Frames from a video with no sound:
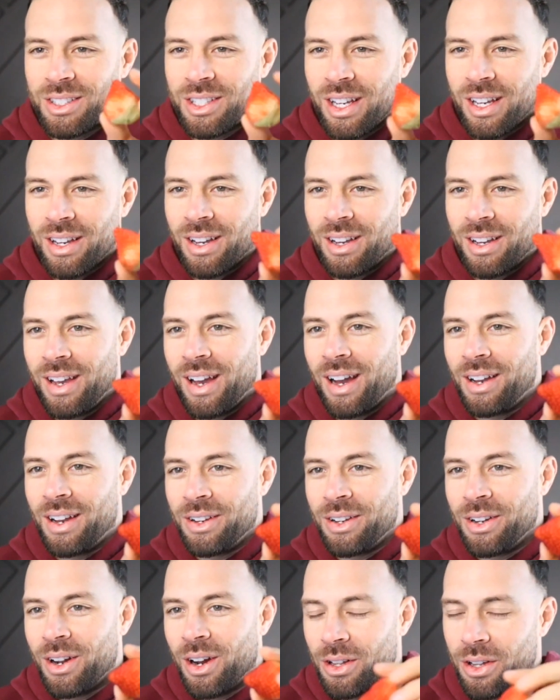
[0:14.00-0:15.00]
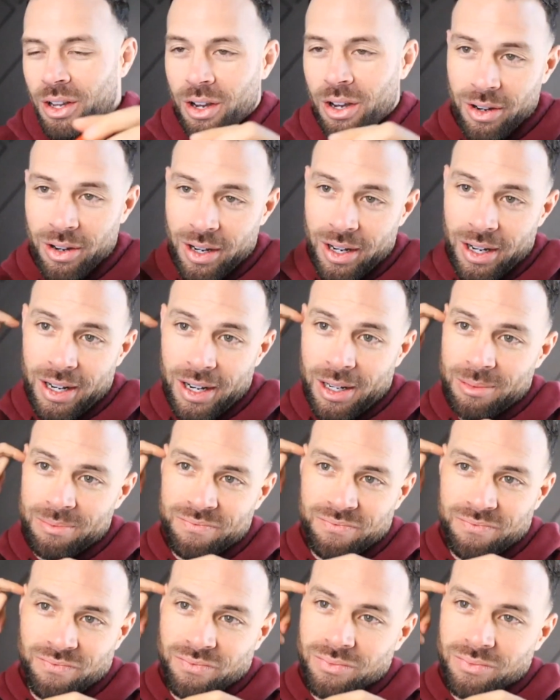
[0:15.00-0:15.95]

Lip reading: take, yeah, dude. I'll go.